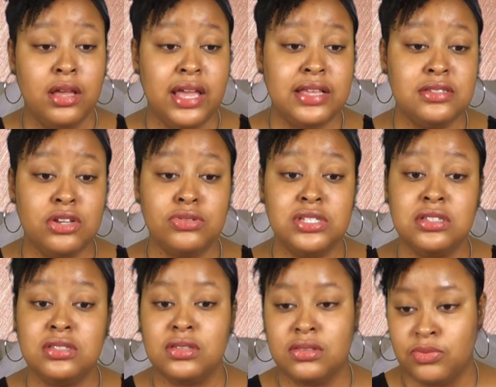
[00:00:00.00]
And so,
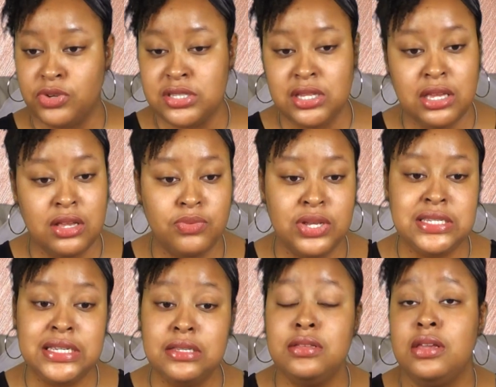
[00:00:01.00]
since once again we
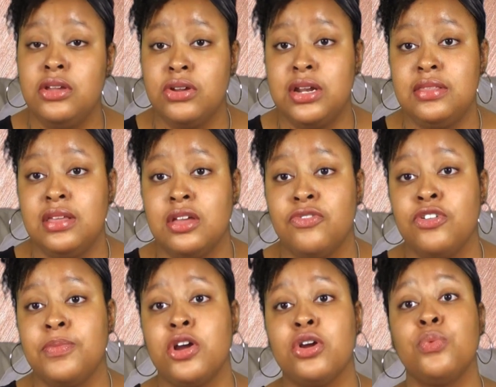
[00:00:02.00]
didn't hear anything
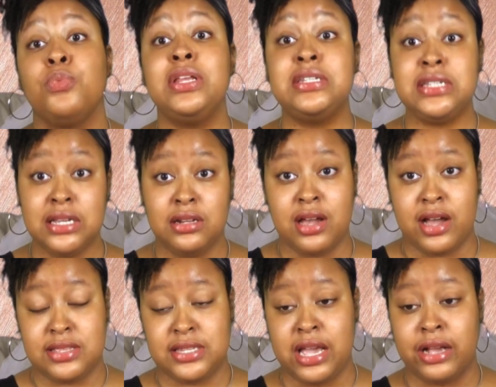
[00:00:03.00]
from her, we did
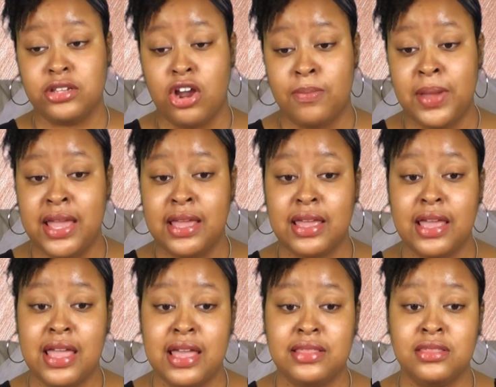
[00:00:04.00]
contact our bank
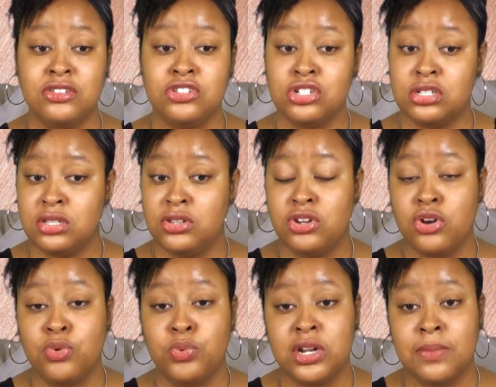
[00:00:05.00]
and just
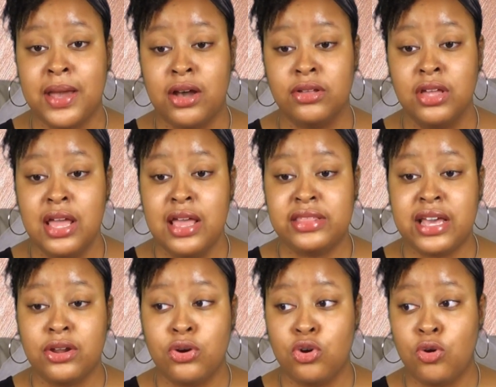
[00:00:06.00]
went about
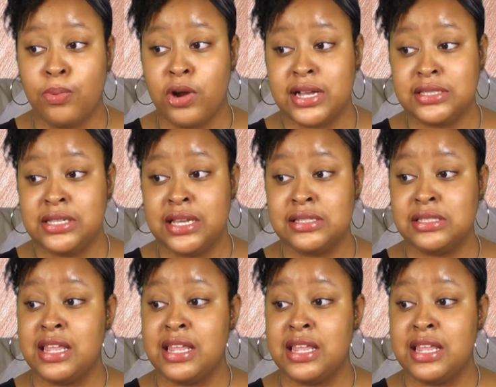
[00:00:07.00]
that whole process.